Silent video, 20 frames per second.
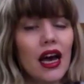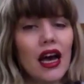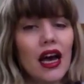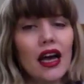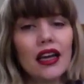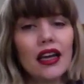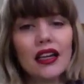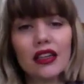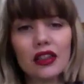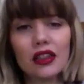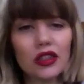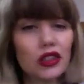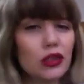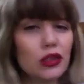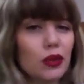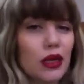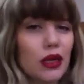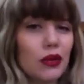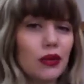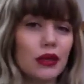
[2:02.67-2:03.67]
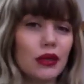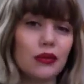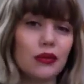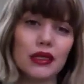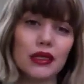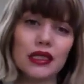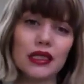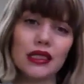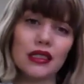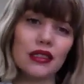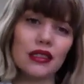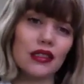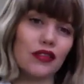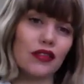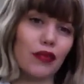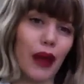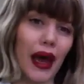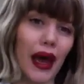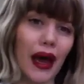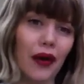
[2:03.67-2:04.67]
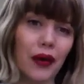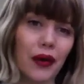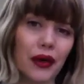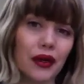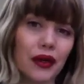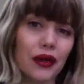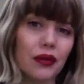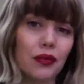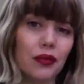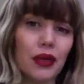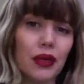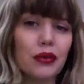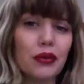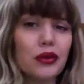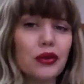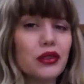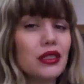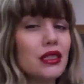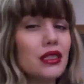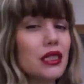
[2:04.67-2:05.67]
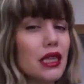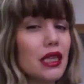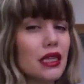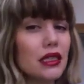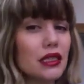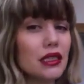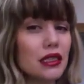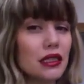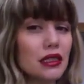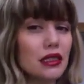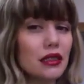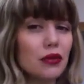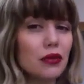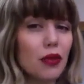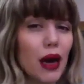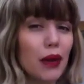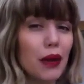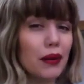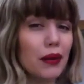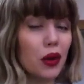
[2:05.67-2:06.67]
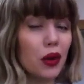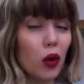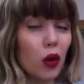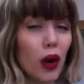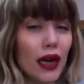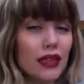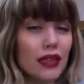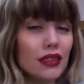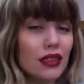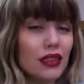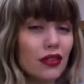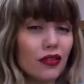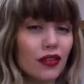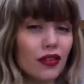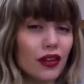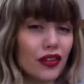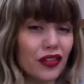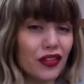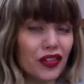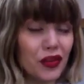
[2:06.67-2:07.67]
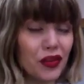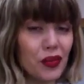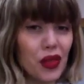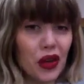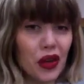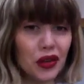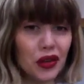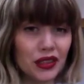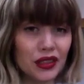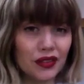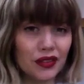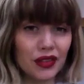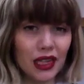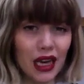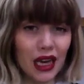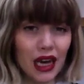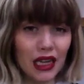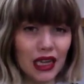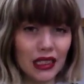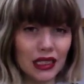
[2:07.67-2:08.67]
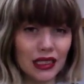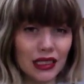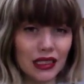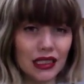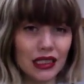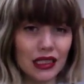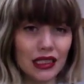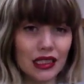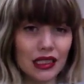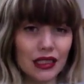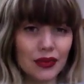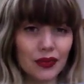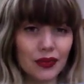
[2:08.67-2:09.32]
It includes people in positions of power, people whose agendas might be quite different from those of the artists.